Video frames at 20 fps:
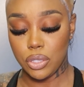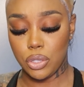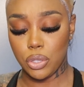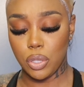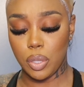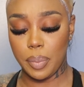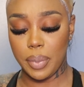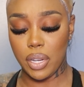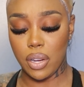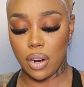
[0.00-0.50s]
Do
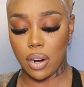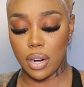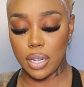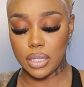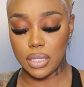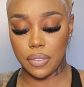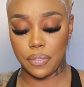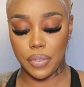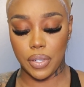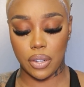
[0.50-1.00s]
it be
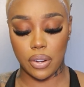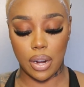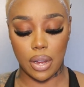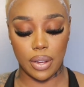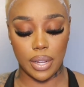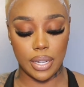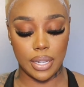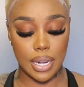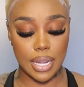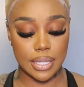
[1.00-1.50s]
hard to figure
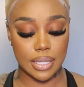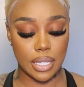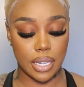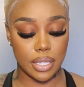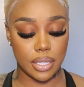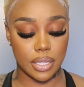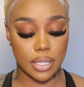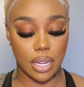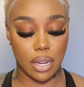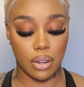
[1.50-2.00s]
out a next
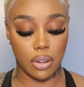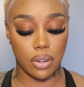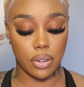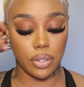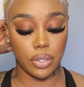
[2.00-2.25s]
hairstyle